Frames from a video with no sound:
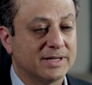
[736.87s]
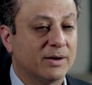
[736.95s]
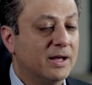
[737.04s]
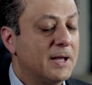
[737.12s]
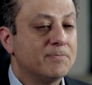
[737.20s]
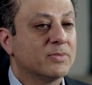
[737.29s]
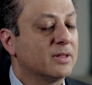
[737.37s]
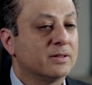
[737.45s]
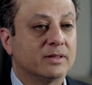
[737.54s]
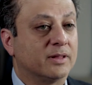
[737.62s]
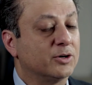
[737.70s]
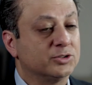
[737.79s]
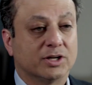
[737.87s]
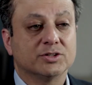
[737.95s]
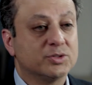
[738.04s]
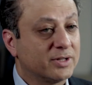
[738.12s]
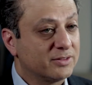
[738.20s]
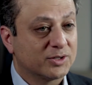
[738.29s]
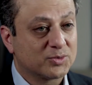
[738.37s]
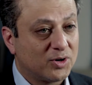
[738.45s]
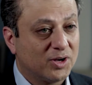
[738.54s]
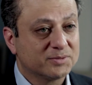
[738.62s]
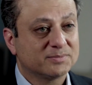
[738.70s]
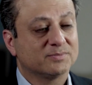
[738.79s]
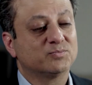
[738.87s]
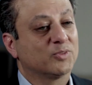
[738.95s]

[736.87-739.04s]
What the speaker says: Now, there are judges who get things wrong.